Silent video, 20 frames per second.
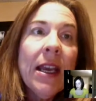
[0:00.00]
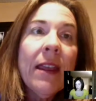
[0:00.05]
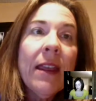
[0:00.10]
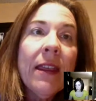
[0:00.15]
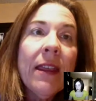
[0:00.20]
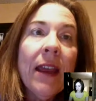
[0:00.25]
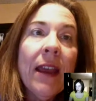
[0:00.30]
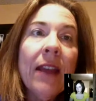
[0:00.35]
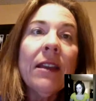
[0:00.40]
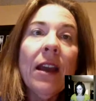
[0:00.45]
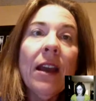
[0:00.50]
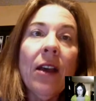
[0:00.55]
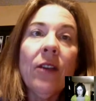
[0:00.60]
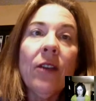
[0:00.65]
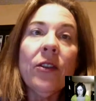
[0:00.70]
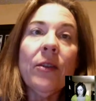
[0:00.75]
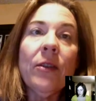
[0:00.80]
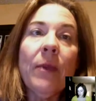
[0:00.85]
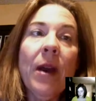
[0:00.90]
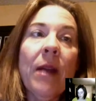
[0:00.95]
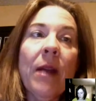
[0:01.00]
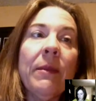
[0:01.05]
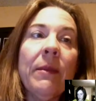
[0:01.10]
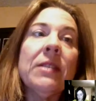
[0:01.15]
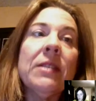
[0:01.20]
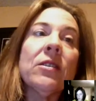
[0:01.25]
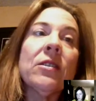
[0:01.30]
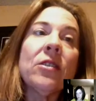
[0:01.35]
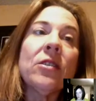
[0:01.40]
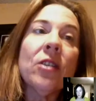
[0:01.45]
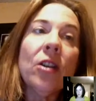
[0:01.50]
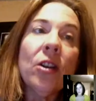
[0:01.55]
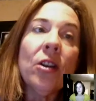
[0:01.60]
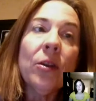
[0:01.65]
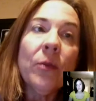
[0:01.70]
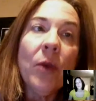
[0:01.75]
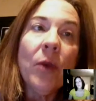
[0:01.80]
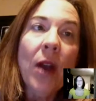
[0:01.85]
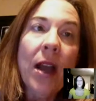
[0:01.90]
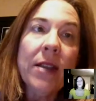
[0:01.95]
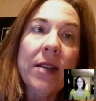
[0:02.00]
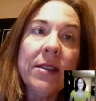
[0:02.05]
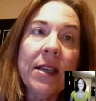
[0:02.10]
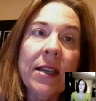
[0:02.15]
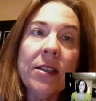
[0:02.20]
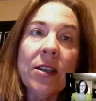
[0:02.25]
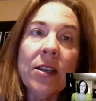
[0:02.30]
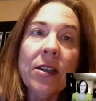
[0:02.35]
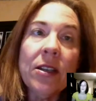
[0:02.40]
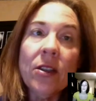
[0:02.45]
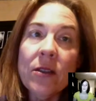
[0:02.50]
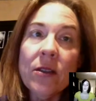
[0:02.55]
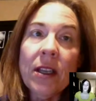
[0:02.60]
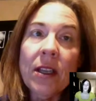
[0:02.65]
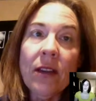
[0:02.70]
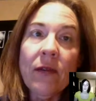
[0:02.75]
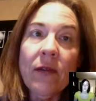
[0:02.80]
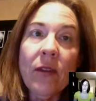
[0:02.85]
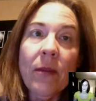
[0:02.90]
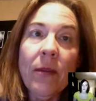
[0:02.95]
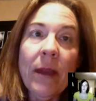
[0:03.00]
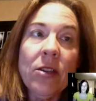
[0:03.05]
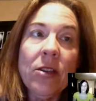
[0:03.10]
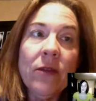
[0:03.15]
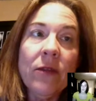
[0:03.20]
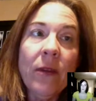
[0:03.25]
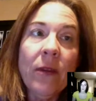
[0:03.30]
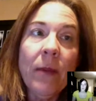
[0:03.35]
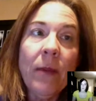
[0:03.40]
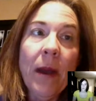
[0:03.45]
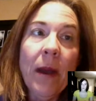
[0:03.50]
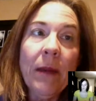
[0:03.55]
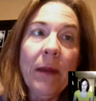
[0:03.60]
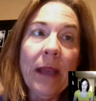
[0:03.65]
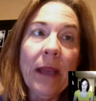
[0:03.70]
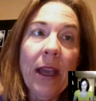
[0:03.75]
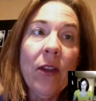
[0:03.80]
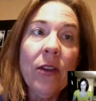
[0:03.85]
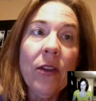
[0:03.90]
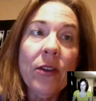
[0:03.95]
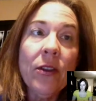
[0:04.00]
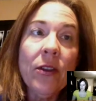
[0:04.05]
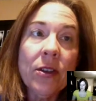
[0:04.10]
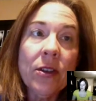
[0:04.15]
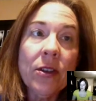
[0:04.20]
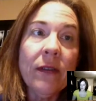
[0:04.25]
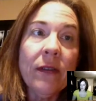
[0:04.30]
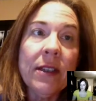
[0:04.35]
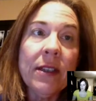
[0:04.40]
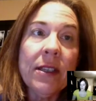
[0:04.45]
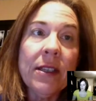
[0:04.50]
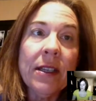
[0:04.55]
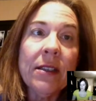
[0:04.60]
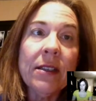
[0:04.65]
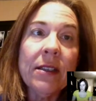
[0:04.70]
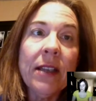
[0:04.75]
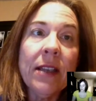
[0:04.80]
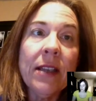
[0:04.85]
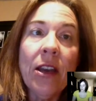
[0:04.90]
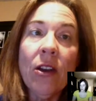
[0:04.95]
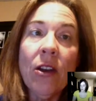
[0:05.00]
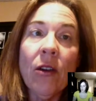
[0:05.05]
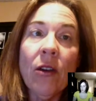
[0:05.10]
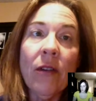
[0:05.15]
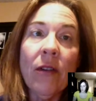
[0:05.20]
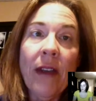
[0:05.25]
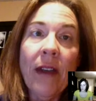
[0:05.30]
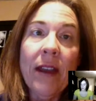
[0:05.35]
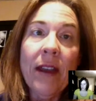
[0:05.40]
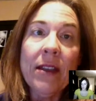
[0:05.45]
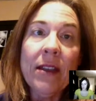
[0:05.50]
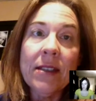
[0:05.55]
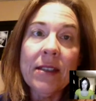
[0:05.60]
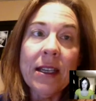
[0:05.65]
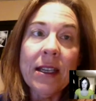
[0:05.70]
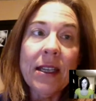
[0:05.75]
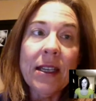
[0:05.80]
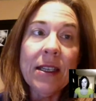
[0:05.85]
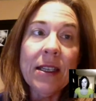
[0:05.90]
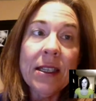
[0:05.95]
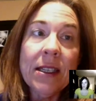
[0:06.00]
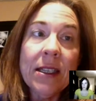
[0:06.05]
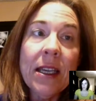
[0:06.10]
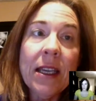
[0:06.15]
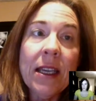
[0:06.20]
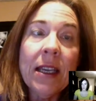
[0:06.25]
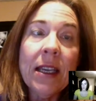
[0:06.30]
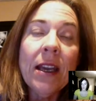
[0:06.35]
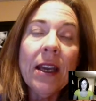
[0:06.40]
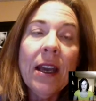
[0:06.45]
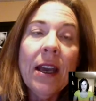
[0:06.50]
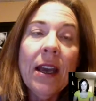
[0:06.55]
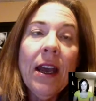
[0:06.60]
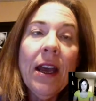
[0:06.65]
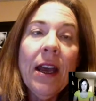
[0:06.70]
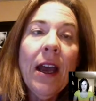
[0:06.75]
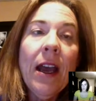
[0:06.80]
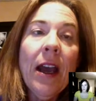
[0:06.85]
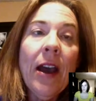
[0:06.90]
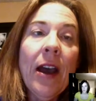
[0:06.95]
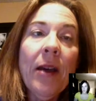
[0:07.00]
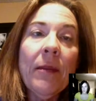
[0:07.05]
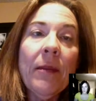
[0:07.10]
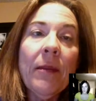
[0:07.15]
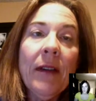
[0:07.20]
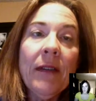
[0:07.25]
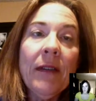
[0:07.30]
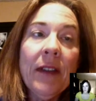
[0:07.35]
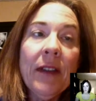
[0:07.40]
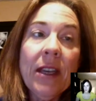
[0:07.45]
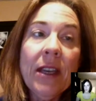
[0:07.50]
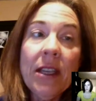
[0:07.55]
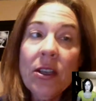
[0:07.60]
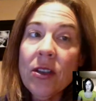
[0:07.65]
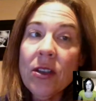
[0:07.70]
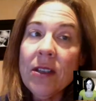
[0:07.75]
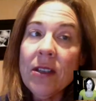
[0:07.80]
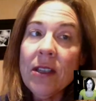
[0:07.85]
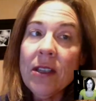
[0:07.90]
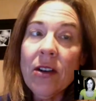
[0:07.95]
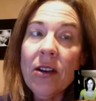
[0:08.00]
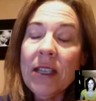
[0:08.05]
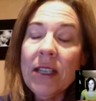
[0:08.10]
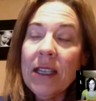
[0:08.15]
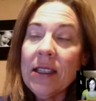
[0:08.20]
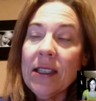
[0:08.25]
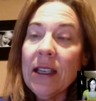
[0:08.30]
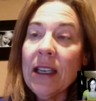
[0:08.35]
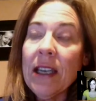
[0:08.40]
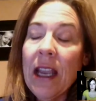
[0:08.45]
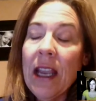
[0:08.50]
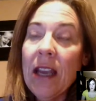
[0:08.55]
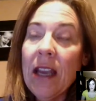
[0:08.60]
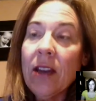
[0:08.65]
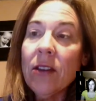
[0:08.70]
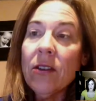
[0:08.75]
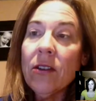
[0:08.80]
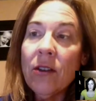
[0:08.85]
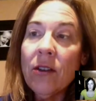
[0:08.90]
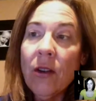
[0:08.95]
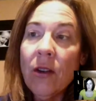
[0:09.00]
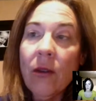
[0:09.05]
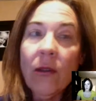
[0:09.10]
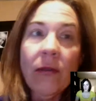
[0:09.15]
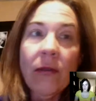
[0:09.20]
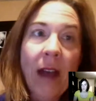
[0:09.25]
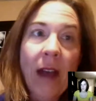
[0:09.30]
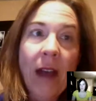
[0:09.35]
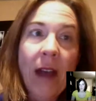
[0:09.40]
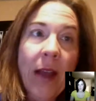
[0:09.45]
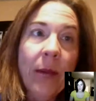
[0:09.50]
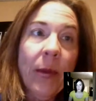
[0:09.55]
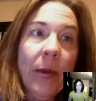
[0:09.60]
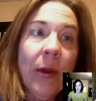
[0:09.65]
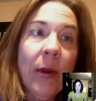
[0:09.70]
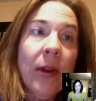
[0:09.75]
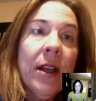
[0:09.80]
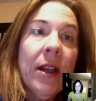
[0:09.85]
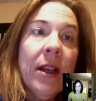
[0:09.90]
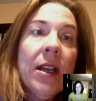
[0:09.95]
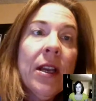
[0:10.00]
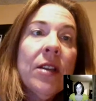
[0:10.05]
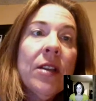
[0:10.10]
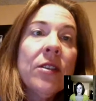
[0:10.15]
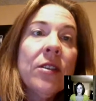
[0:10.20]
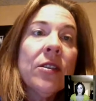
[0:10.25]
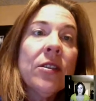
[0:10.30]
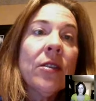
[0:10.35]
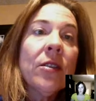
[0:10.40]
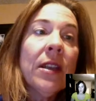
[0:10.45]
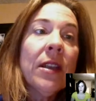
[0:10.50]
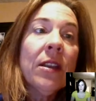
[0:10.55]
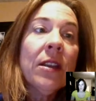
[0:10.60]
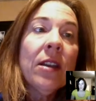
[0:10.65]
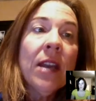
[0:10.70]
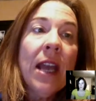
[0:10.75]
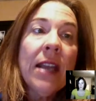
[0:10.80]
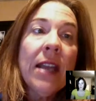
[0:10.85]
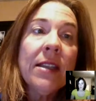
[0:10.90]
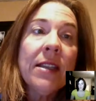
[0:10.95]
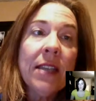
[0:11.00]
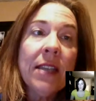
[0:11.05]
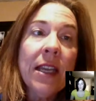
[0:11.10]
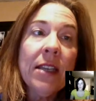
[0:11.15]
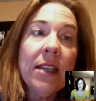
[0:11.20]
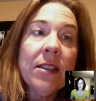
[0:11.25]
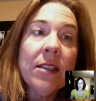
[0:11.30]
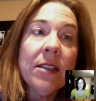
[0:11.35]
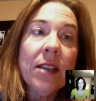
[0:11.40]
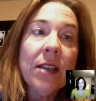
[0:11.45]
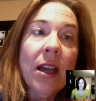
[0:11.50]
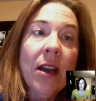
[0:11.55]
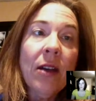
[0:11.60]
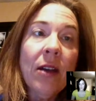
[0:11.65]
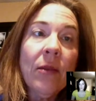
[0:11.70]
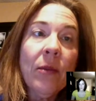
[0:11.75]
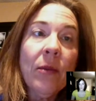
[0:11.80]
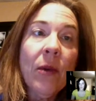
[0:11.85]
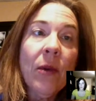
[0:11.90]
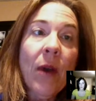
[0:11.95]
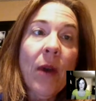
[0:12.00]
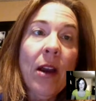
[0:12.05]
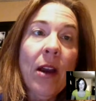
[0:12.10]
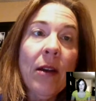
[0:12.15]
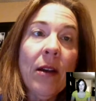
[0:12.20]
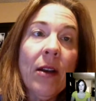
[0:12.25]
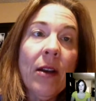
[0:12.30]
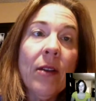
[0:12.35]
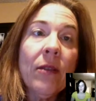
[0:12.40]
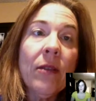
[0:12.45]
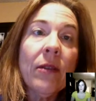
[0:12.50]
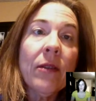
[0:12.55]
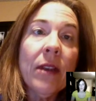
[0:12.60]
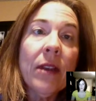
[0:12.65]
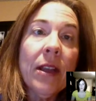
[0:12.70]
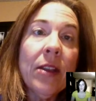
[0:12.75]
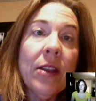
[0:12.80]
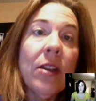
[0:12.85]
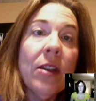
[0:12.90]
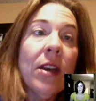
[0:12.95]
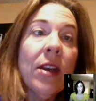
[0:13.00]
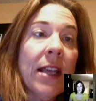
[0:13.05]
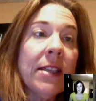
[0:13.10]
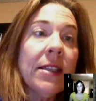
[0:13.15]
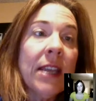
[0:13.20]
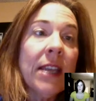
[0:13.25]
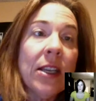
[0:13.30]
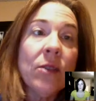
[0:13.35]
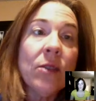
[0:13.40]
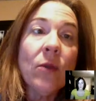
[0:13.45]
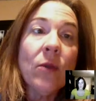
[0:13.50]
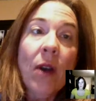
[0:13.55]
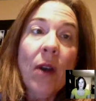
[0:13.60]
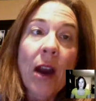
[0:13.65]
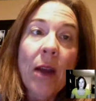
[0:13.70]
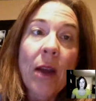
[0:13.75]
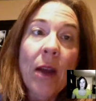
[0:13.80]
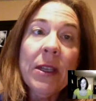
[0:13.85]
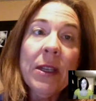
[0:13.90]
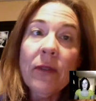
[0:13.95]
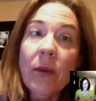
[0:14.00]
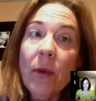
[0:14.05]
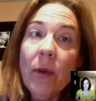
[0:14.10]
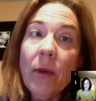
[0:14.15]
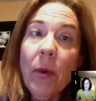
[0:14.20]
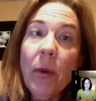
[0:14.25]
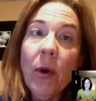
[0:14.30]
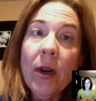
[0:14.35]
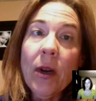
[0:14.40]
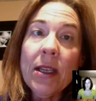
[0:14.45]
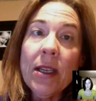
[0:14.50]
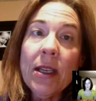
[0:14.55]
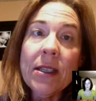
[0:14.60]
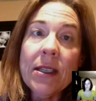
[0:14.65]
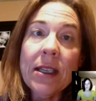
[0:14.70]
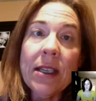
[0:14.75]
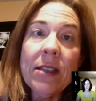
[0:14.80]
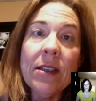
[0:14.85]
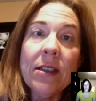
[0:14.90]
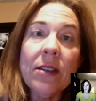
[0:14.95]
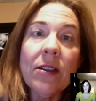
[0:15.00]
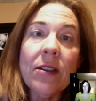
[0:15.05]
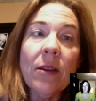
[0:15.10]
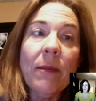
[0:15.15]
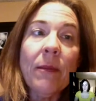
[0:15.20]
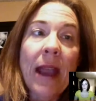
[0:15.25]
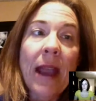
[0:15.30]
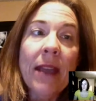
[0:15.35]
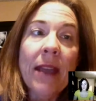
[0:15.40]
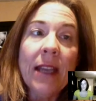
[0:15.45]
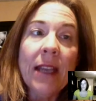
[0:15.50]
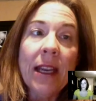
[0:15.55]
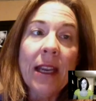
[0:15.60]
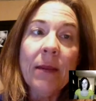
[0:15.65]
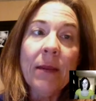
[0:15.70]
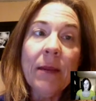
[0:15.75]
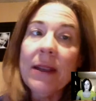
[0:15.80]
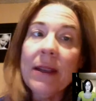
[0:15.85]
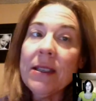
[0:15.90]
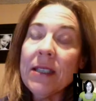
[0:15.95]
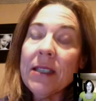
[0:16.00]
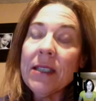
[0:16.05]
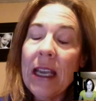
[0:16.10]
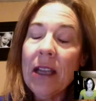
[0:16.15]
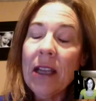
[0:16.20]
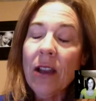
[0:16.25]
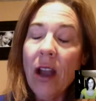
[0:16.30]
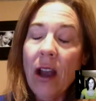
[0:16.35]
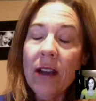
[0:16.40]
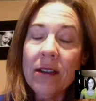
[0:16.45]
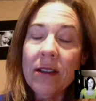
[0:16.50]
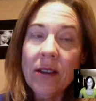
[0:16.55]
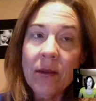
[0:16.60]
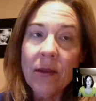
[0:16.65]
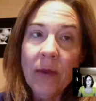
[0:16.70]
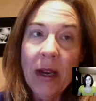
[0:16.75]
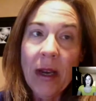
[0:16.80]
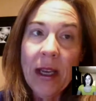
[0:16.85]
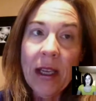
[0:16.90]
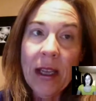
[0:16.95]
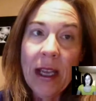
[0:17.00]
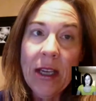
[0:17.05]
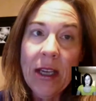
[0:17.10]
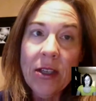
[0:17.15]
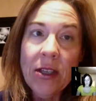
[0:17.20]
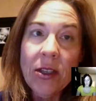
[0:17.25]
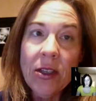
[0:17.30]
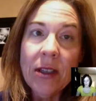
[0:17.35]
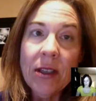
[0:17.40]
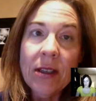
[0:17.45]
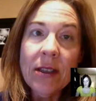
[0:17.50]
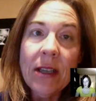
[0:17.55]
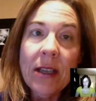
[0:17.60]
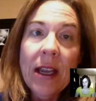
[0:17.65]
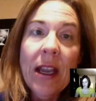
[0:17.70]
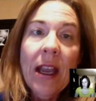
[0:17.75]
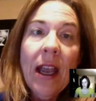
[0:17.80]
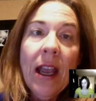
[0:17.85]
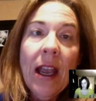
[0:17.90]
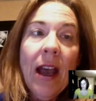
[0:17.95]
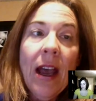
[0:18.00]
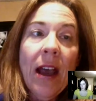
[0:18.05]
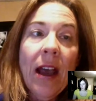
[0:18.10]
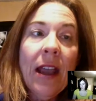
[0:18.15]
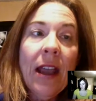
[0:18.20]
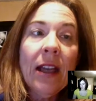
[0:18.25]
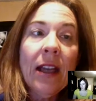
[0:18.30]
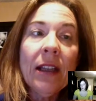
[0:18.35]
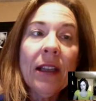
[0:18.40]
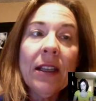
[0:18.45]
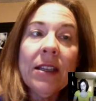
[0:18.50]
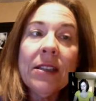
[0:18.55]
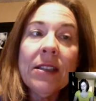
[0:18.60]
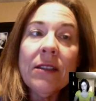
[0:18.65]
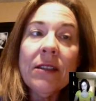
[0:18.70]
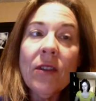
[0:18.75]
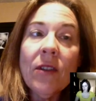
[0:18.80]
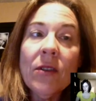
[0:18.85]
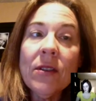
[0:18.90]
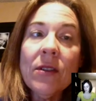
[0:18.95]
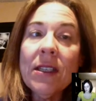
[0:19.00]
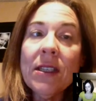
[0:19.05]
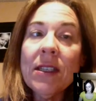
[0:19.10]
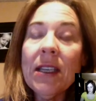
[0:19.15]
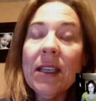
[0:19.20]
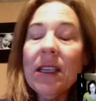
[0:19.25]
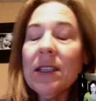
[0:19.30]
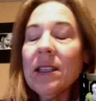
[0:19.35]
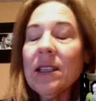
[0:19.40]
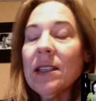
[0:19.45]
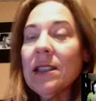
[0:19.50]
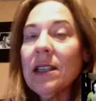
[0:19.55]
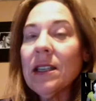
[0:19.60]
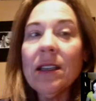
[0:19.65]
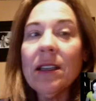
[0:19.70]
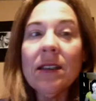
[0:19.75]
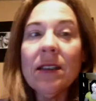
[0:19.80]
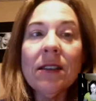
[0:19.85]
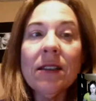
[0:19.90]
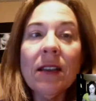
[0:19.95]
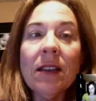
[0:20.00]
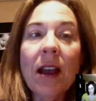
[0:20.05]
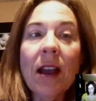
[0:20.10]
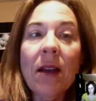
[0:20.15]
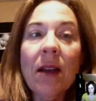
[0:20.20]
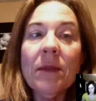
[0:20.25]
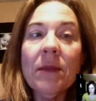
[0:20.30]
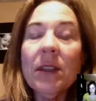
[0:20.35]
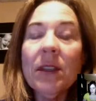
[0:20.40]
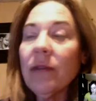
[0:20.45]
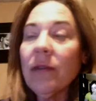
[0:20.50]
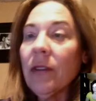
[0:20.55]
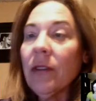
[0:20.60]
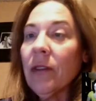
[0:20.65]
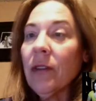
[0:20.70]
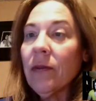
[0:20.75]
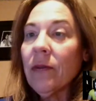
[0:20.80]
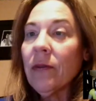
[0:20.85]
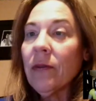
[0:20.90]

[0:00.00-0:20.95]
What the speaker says: Then the health departments in turn process and use the information for public health services and notify the CDC of conditions that are designated notifiable. So in the United States, requirements for reporting diseases are mandated by state laws and regulations, and a list of those diseases differs